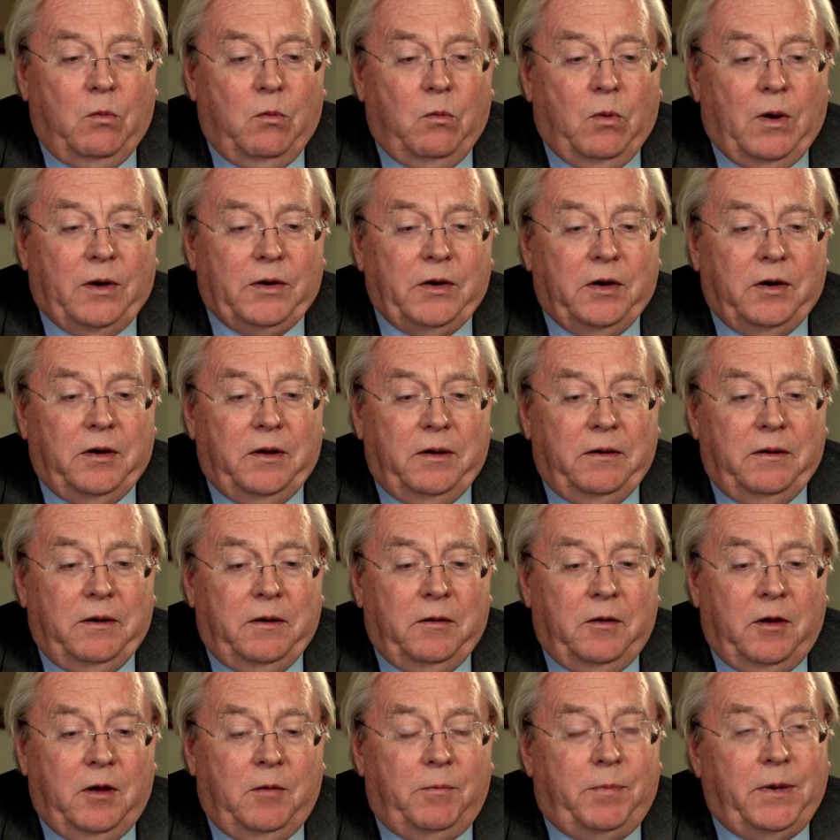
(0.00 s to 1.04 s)
One
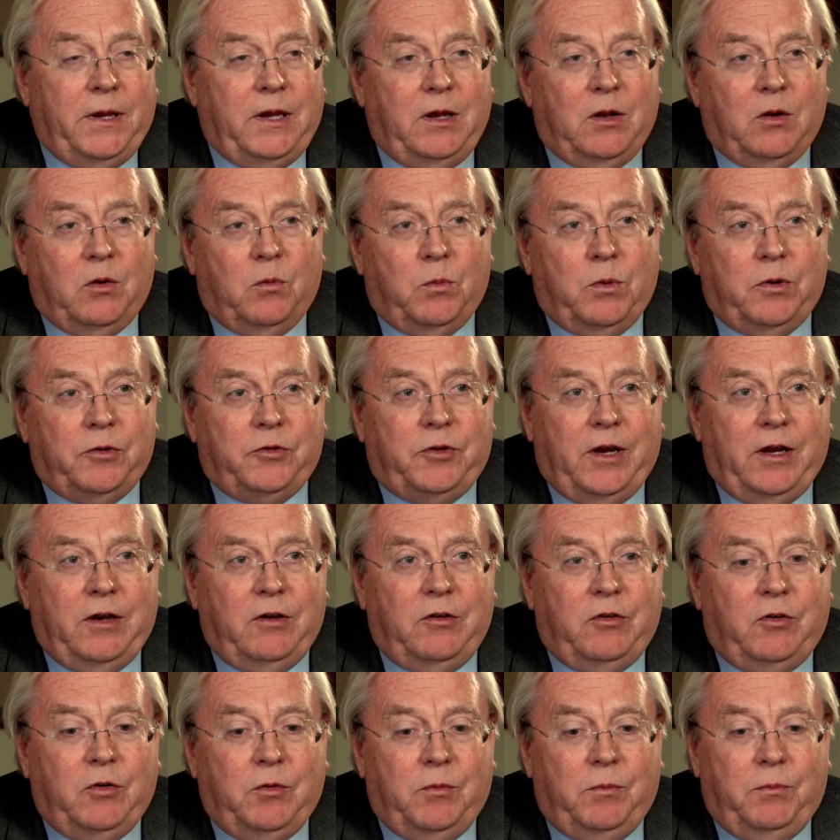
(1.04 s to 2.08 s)
appeal will
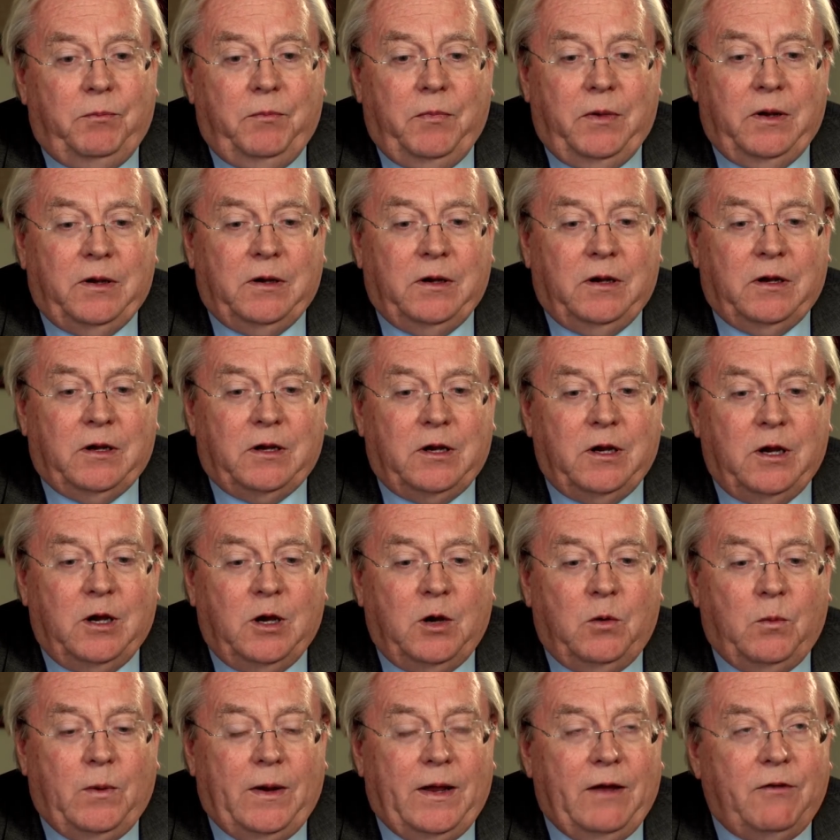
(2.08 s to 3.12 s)
tend to
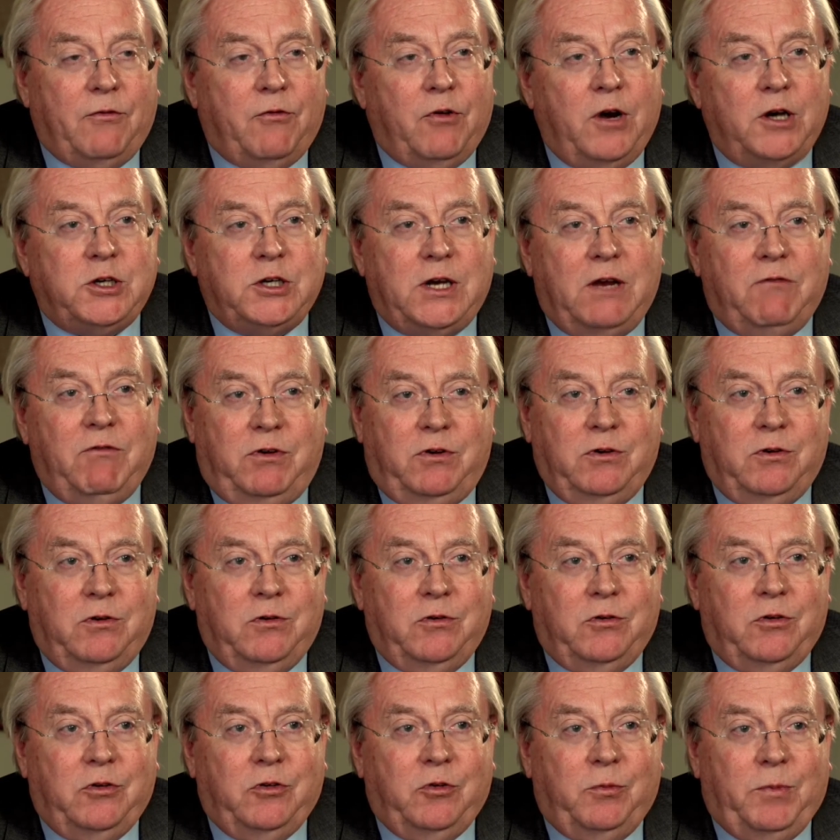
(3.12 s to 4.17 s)
occur where fresh
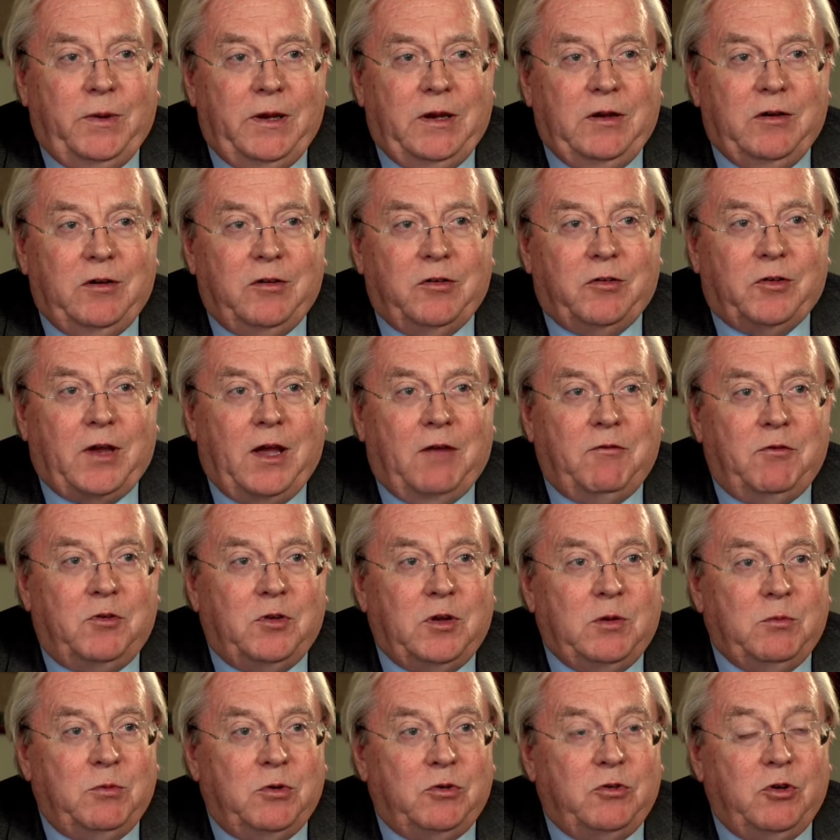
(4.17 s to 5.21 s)
evidence has been
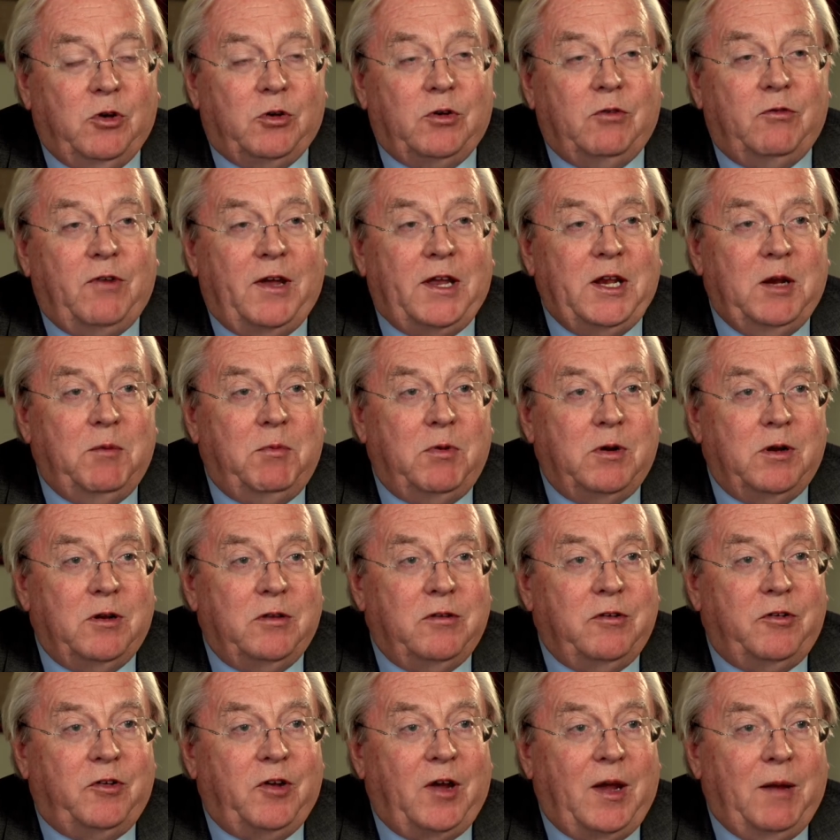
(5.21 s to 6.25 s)
discovered that was not available
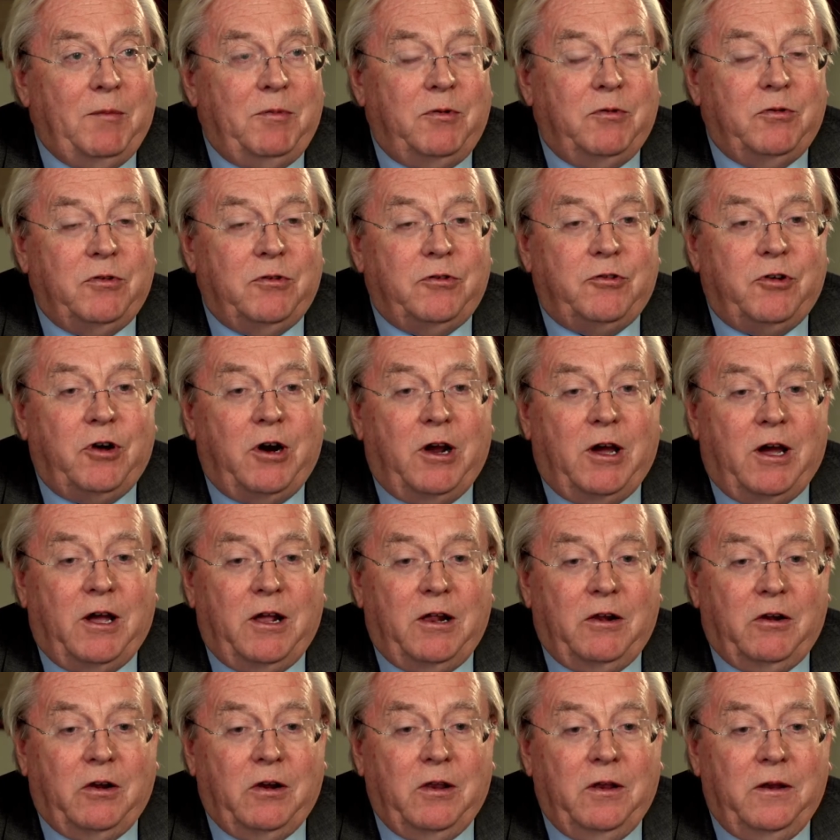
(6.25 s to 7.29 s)
at the time of the
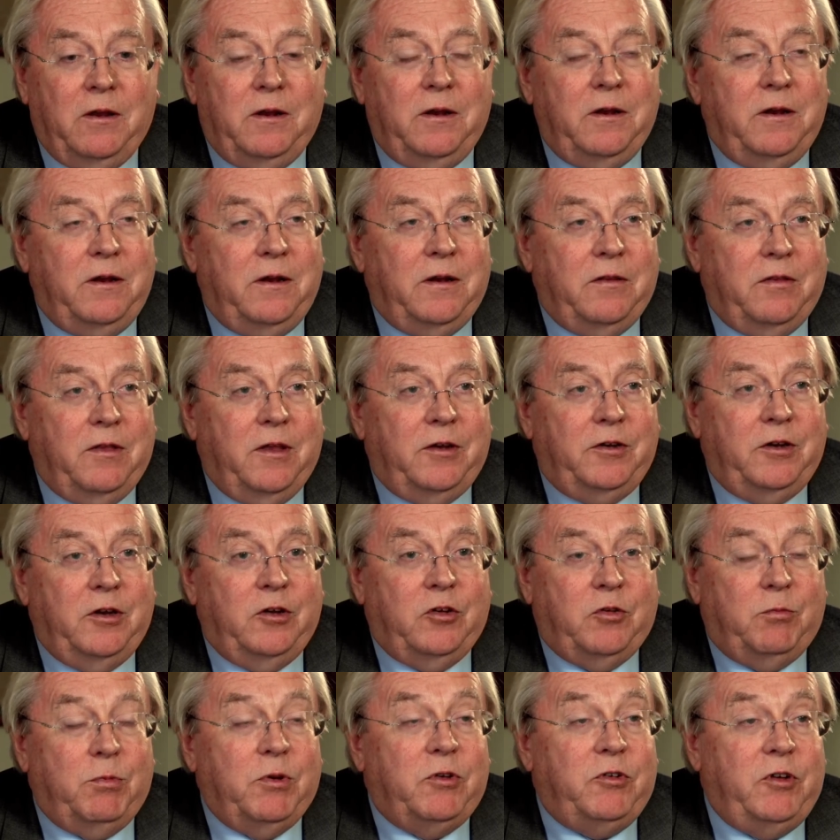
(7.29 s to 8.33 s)
trial, that
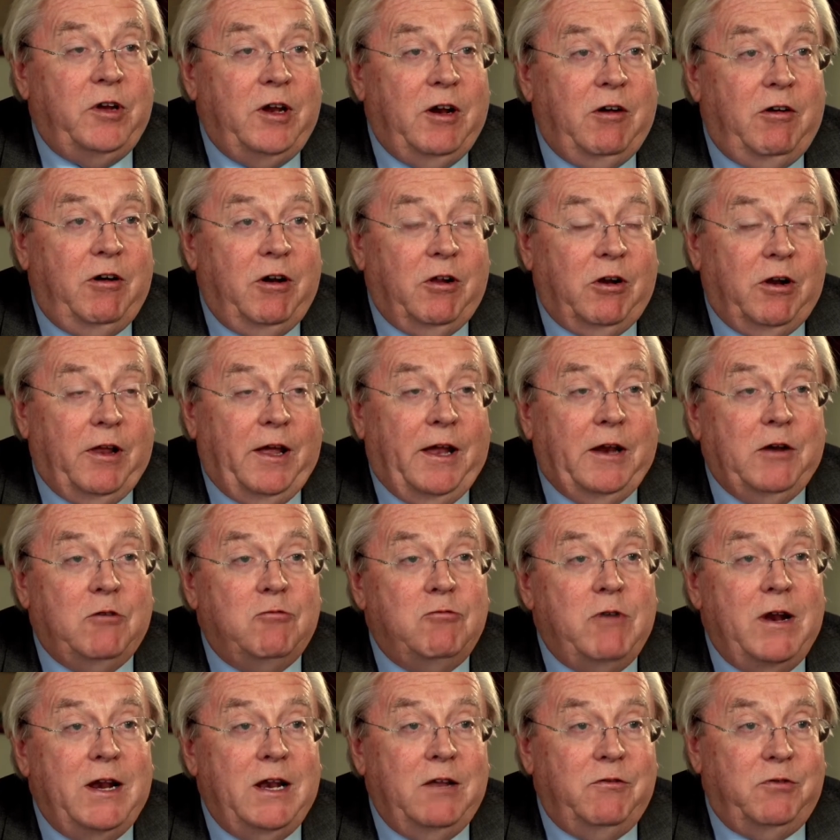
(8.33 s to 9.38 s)
is material
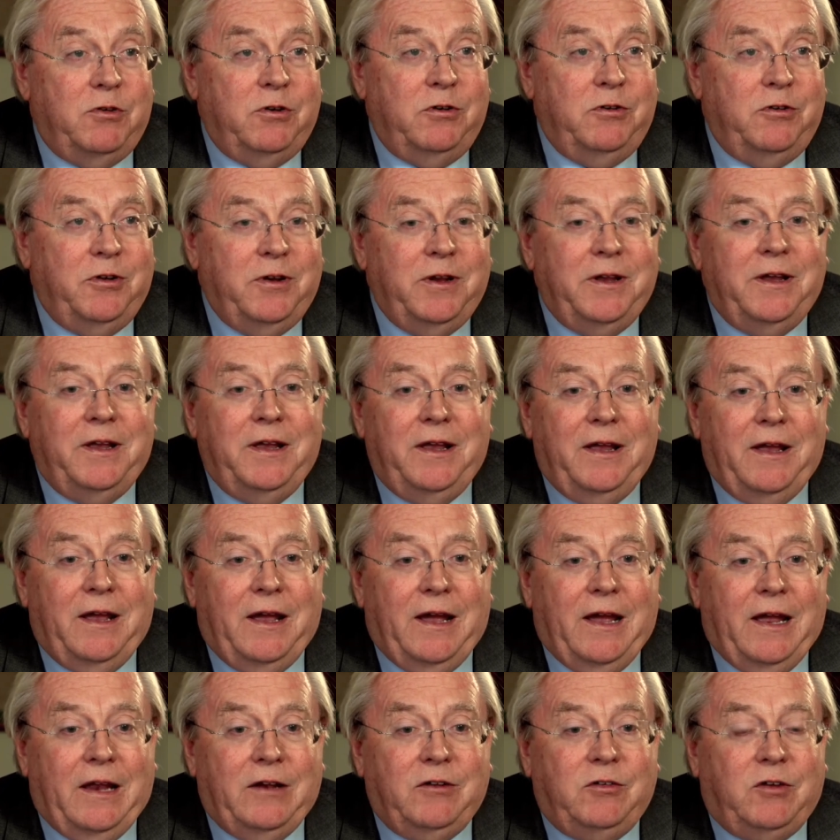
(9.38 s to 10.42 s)
and relevant,
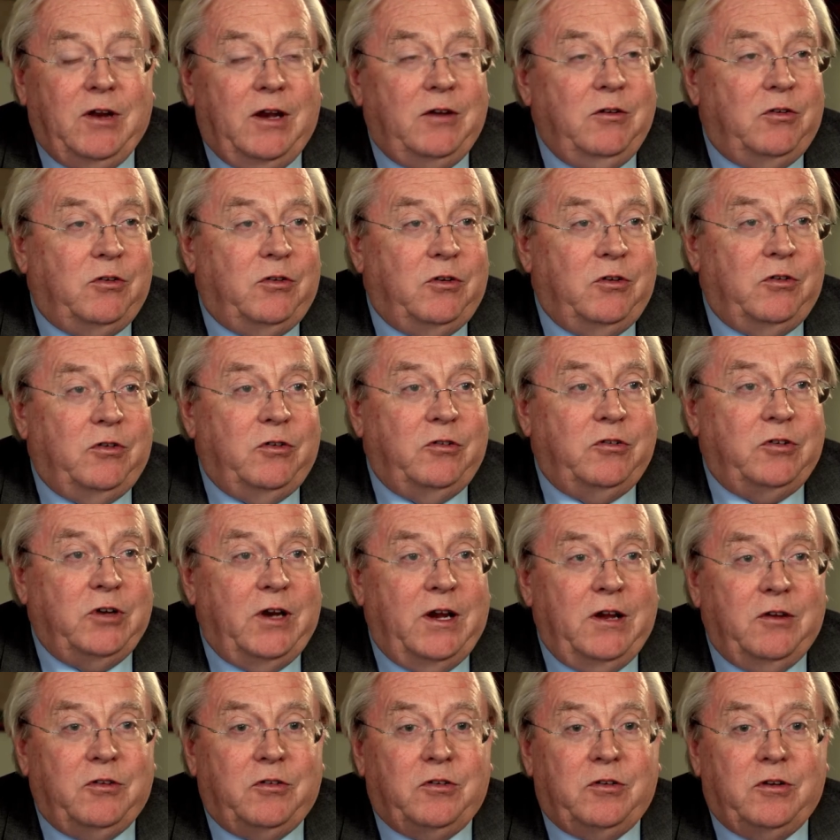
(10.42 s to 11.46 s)
and tends to
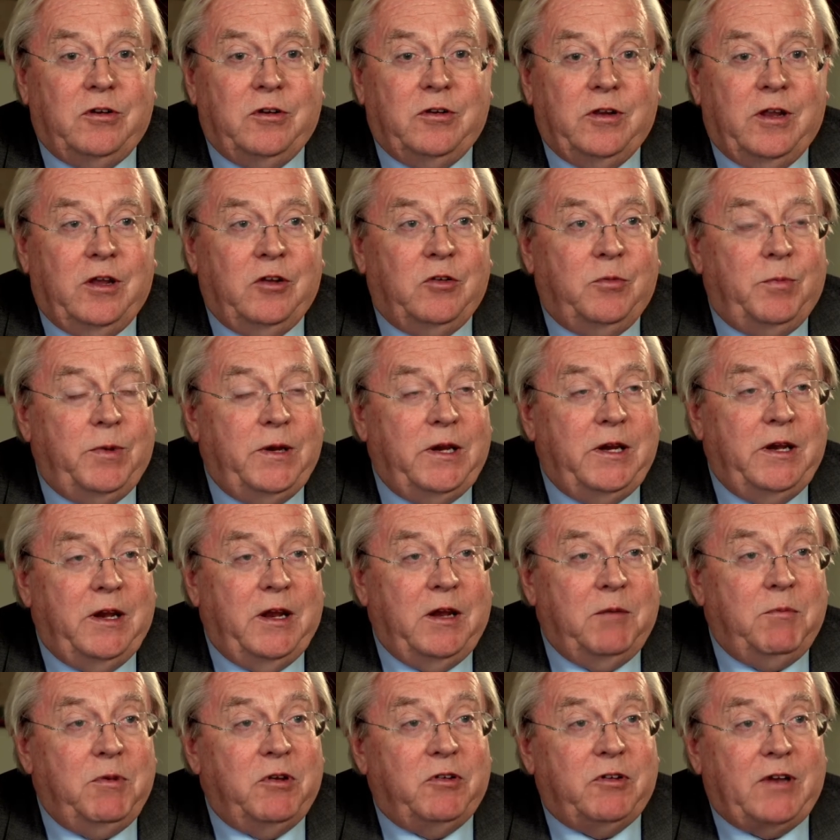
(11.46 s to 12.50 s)
suggest that there's been
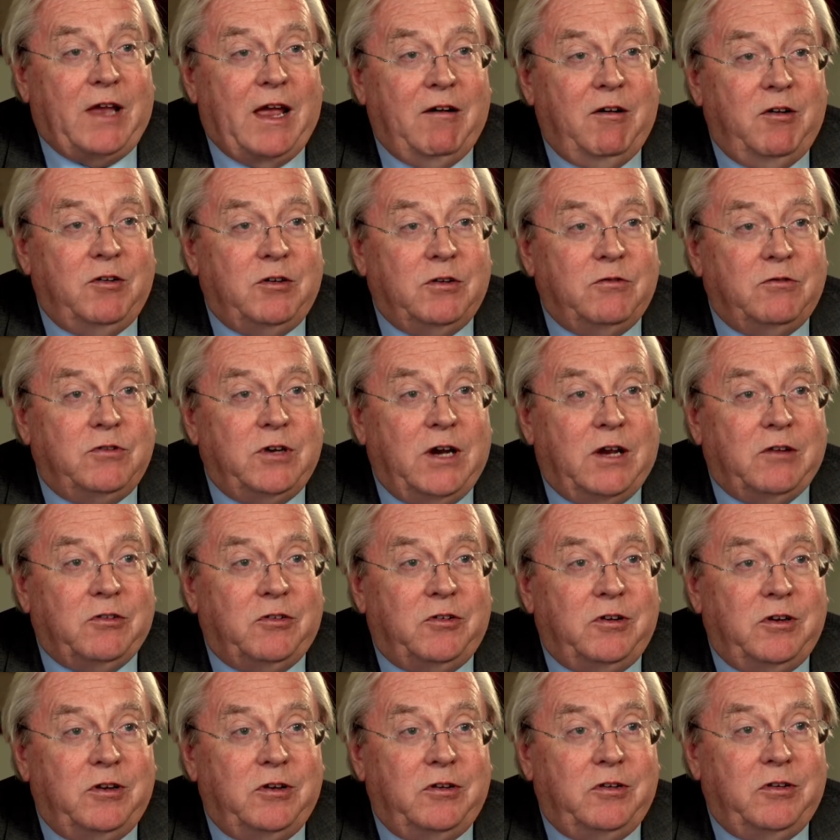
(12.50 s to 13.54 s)
a miscarriage of
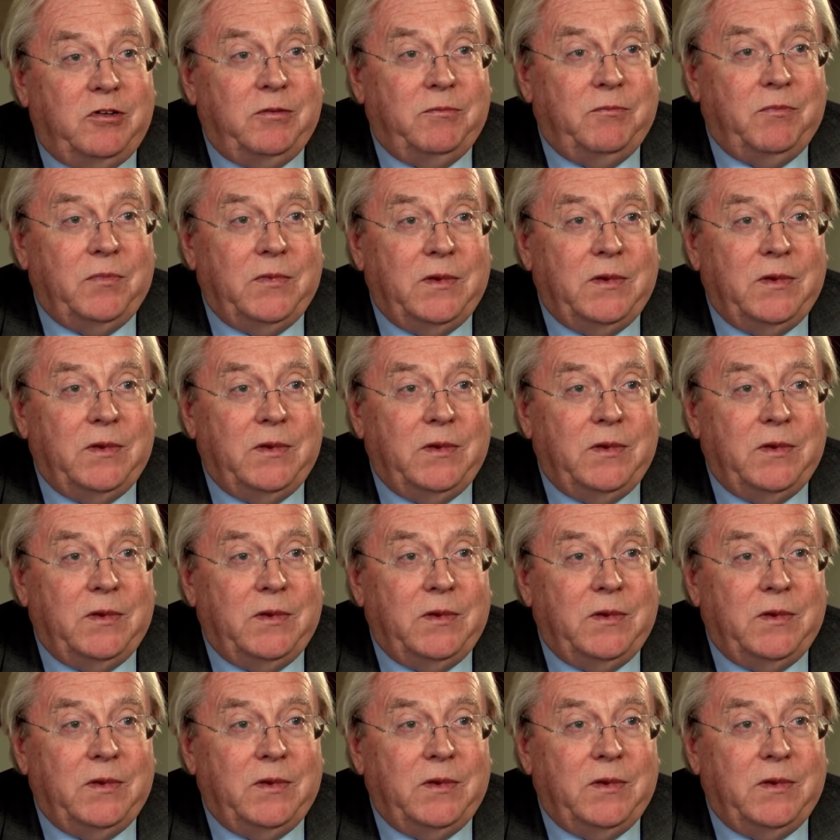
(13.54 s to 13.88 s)
justice.